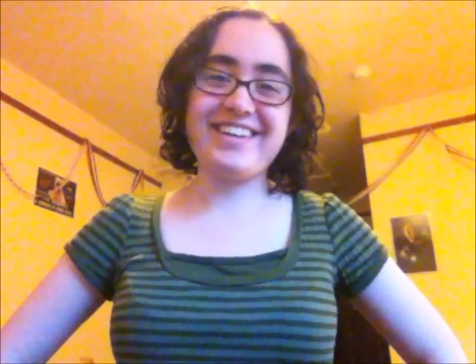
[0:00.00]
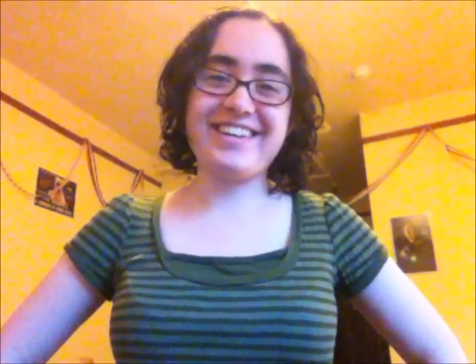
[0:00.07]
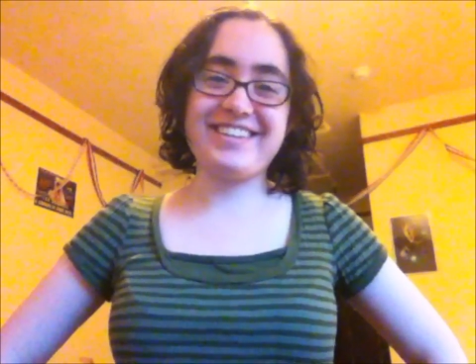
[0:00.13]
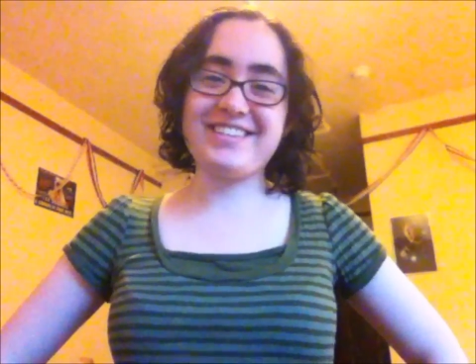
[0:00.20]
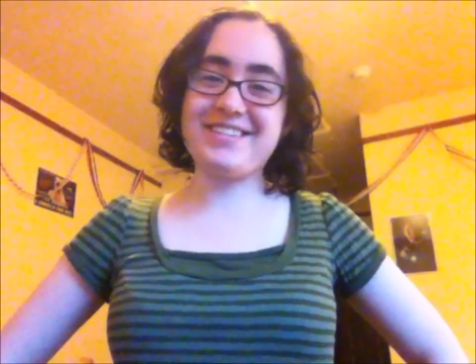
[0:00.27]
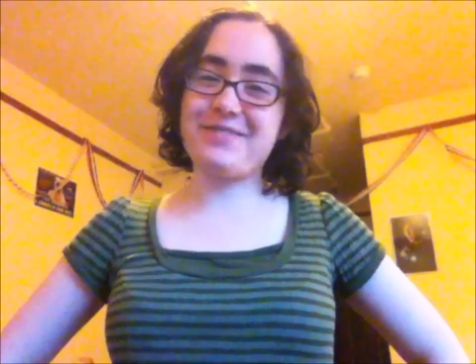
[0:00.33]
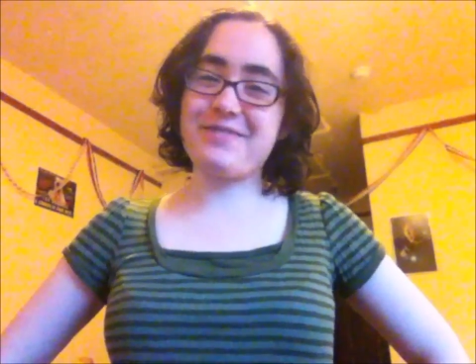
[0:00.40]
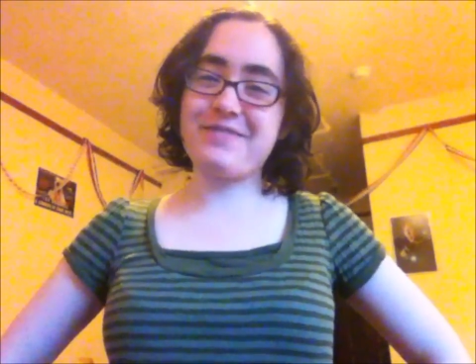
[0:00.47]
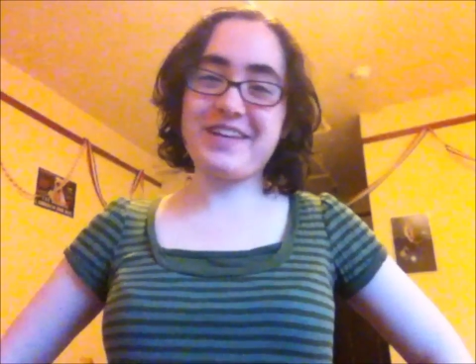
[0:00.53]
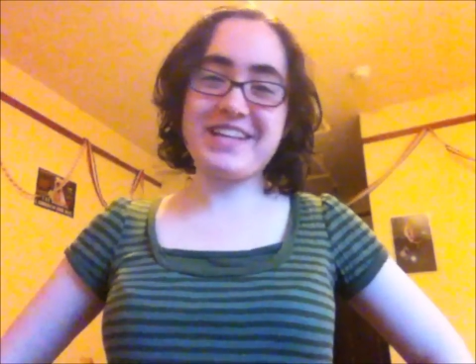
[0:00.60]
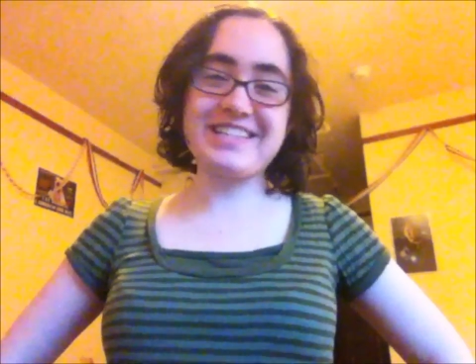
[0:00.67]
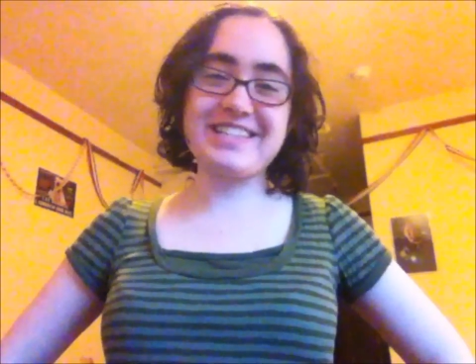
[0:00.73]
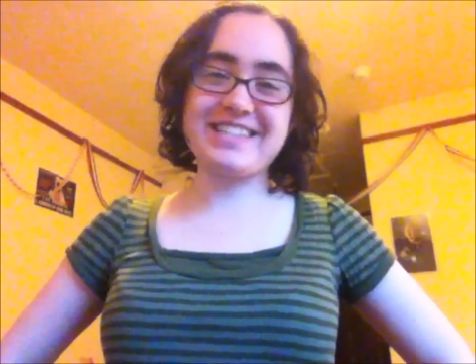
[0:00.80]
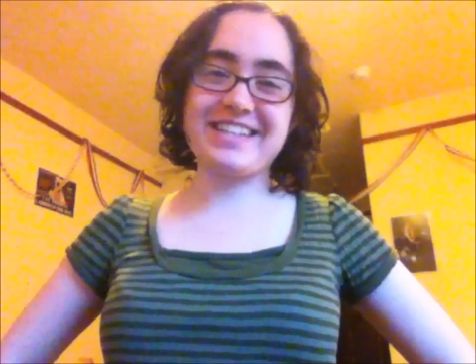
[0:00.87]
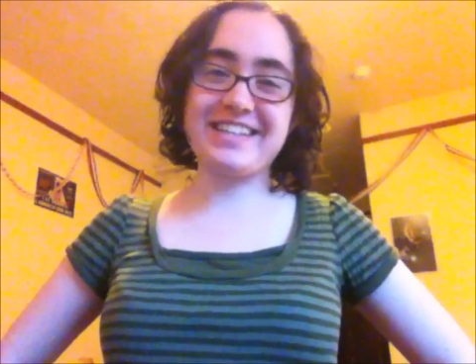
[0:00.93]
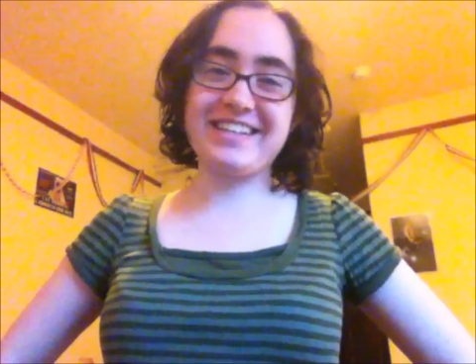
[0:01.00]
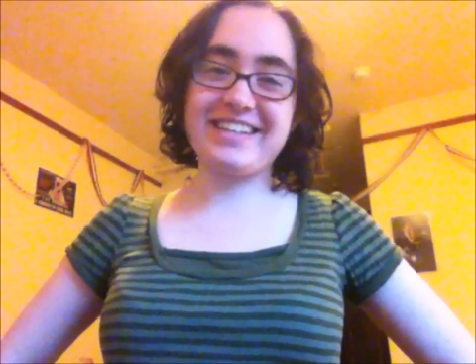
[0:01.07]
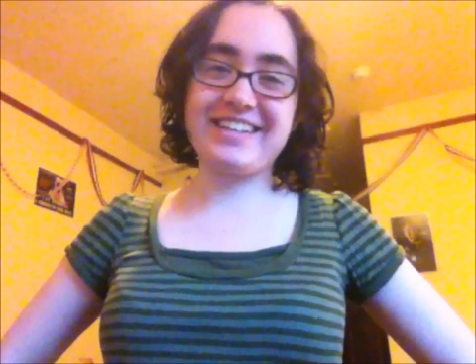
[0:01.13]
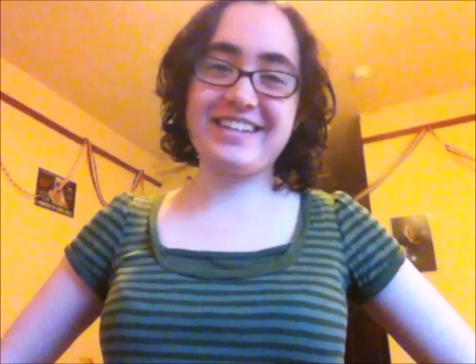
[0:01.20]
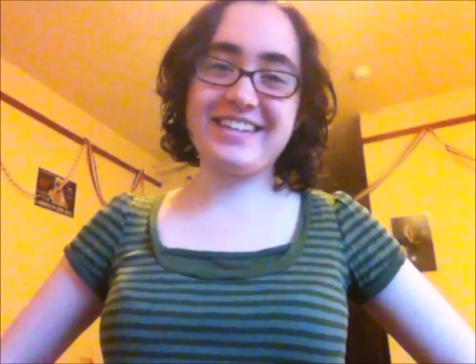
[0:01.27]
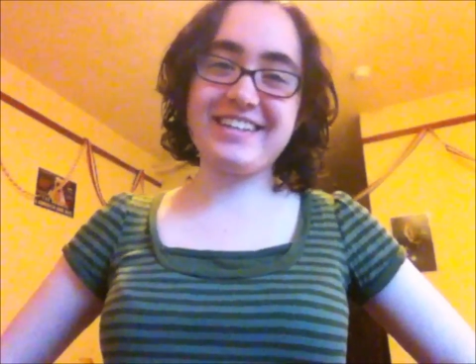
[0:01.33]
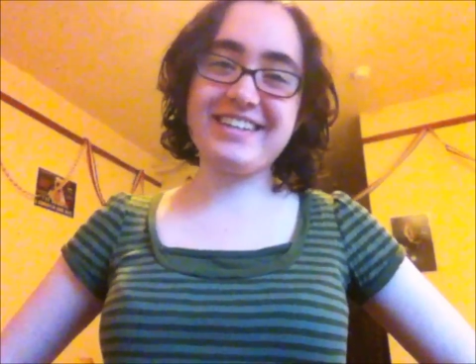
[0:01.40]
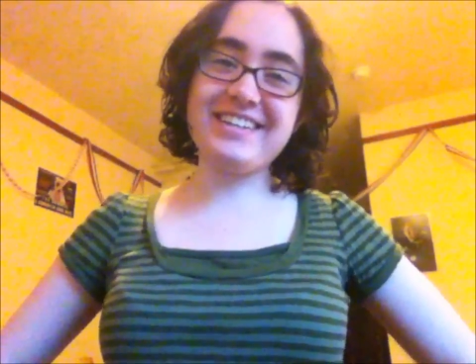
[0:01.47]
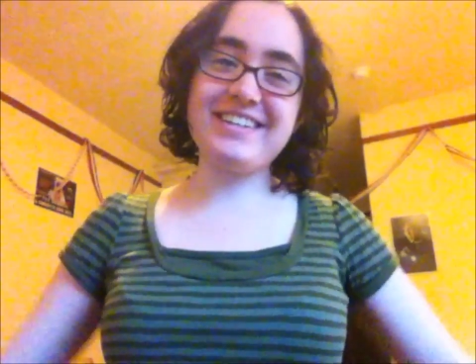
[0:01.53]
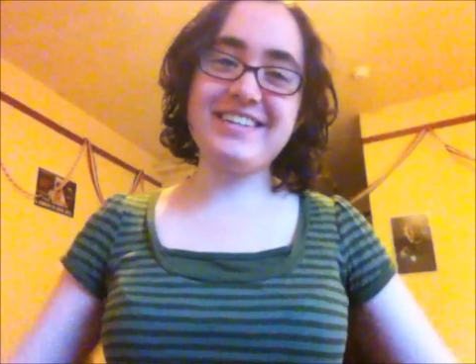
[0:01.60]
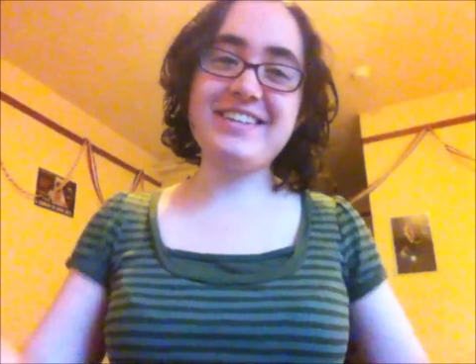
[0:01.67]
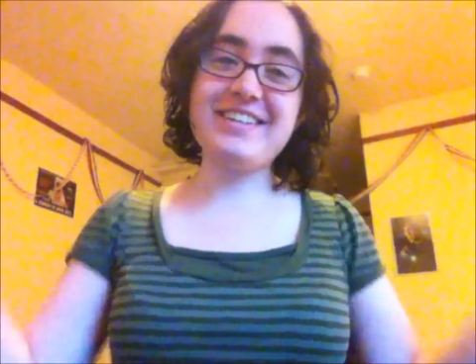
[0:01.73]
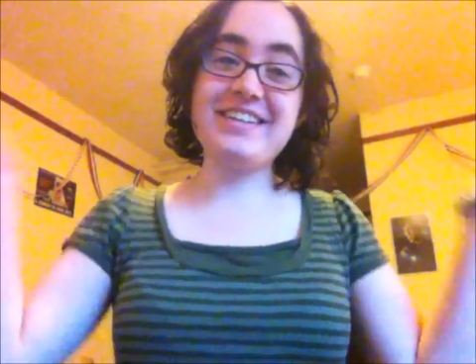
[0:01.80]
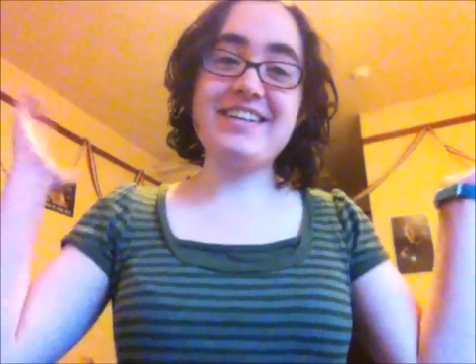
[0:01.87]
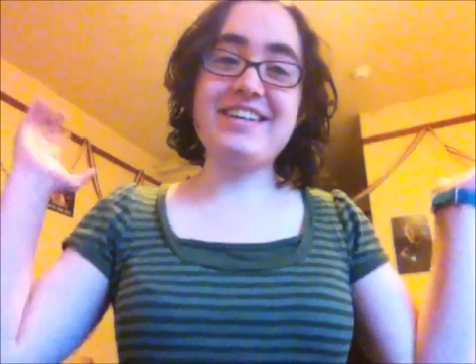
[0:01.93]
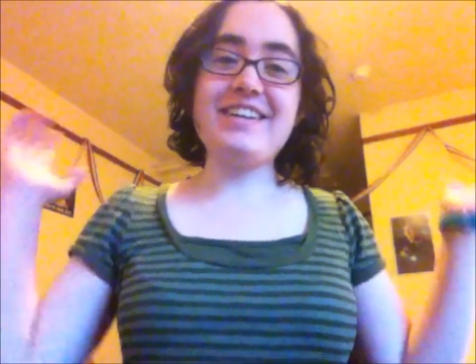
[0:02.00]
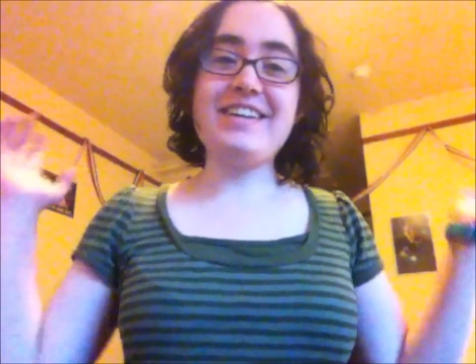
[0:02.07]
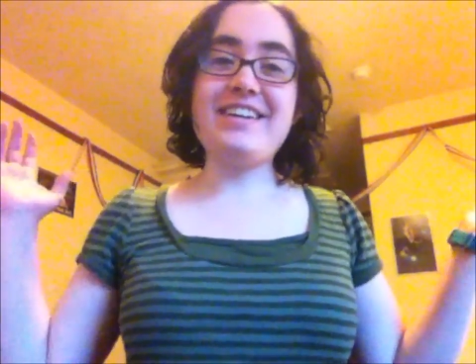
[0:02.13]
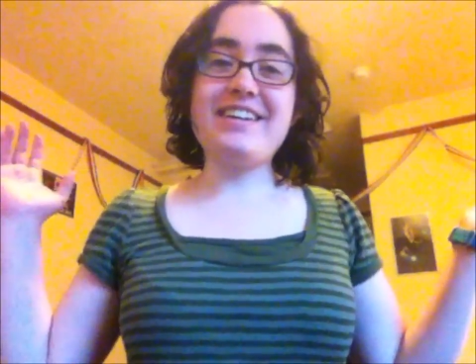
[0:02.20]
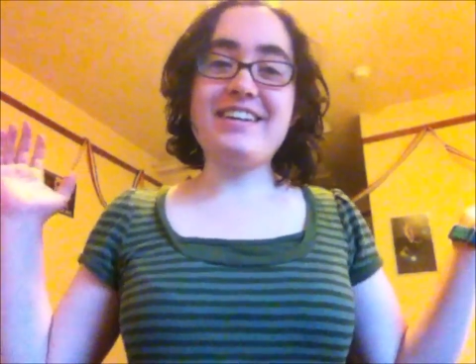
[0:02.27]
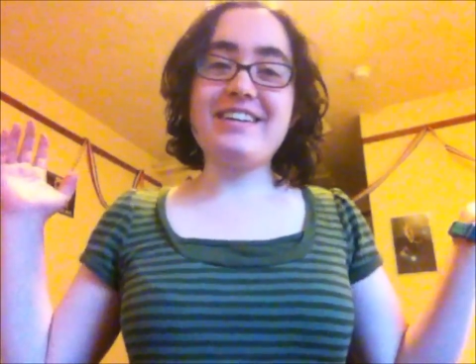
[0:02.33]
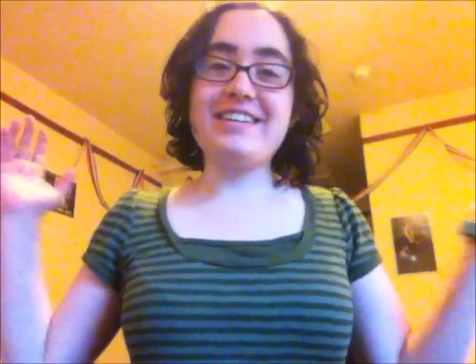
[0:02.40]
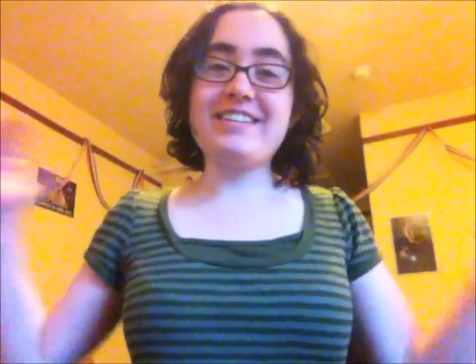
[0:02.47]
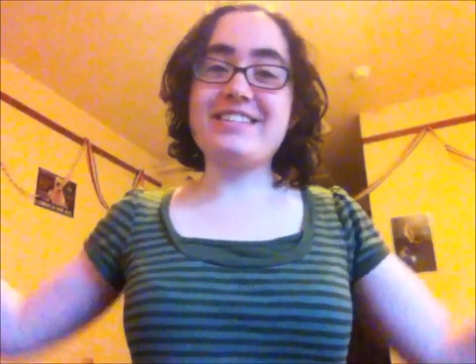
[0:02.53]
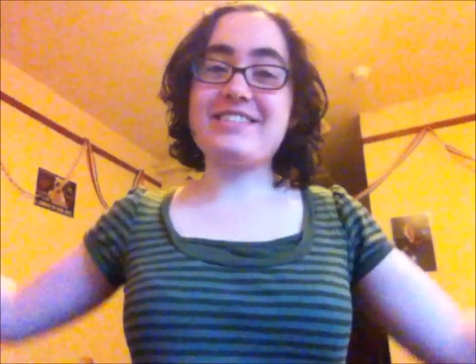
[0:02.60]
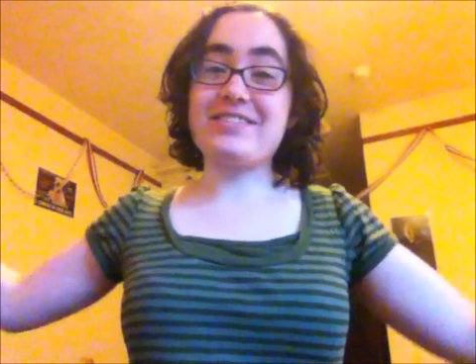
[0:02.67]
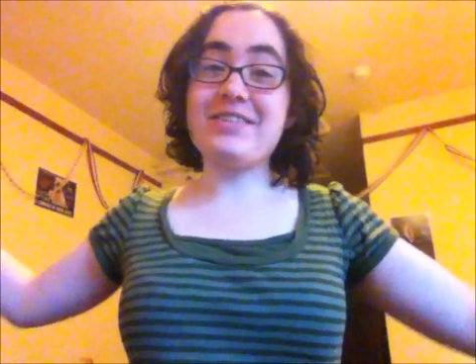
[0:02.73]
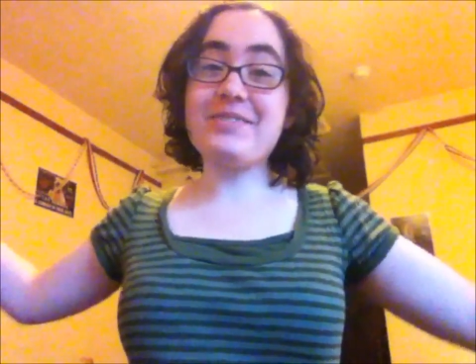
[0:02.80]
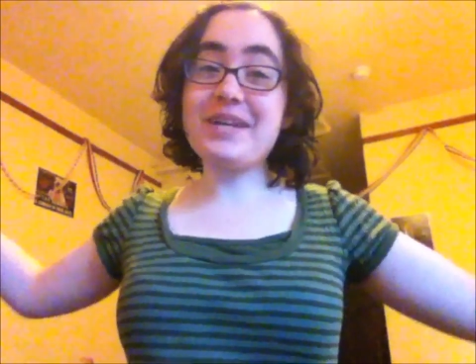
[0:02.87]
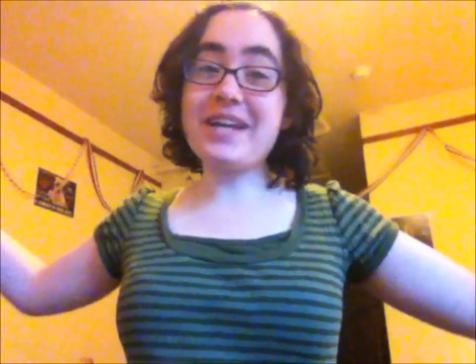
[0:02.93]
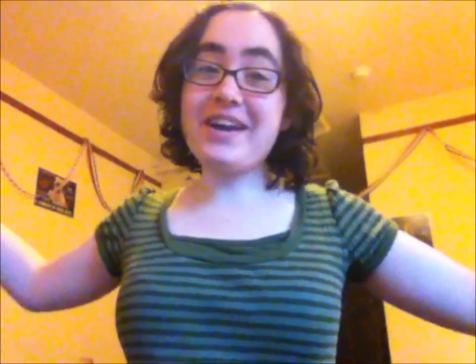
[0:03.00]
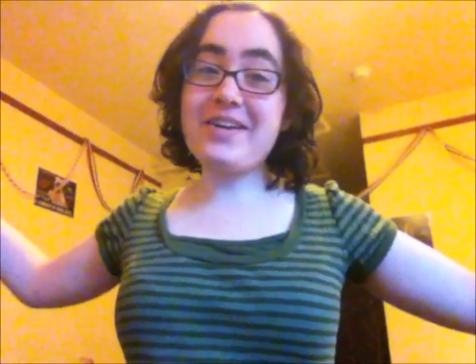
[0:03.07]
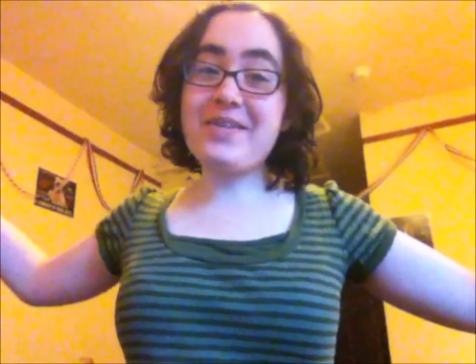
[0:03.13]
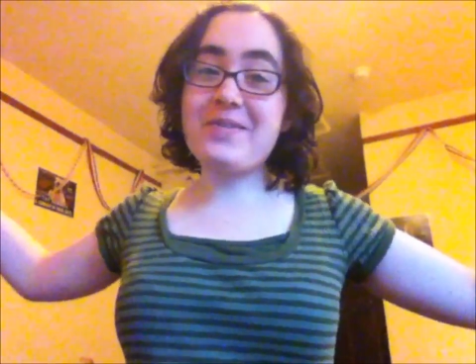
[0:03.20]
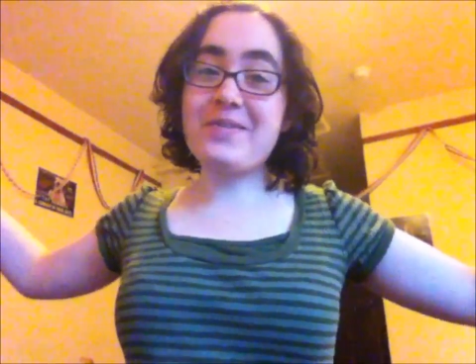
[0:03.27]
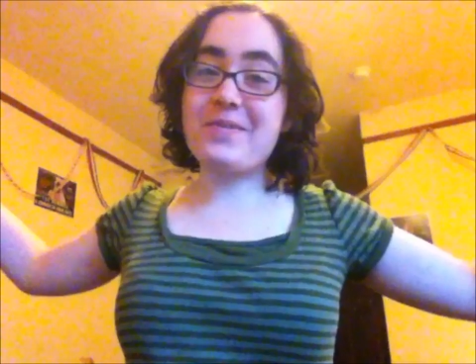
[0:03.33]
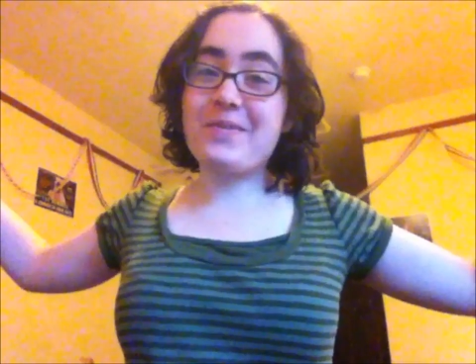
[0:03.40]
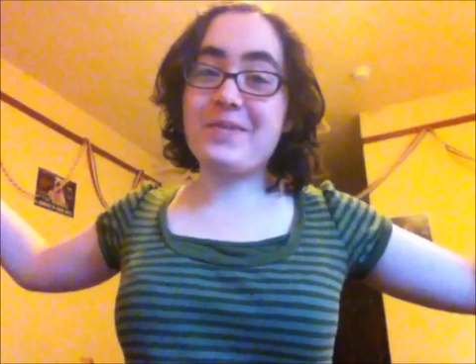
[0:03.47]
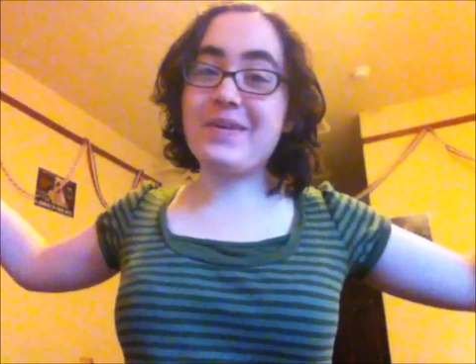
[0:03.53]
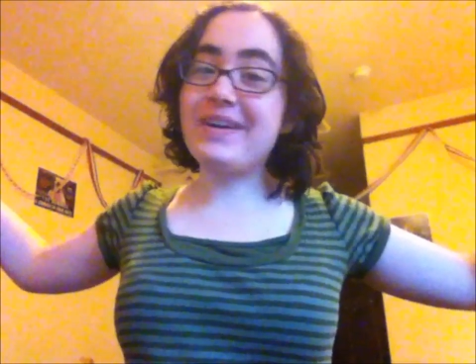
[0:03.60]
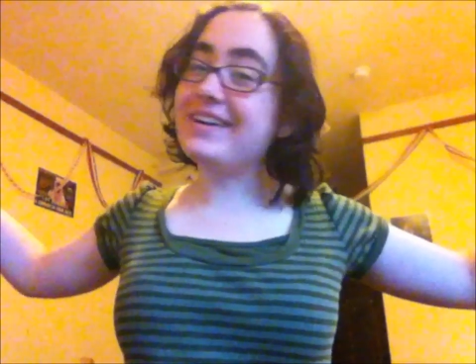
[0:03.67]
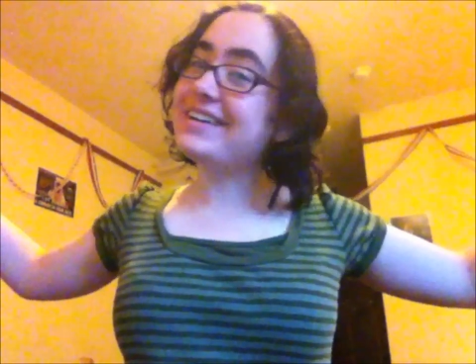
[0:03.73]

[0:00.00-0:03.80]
It's fencing. So here we go!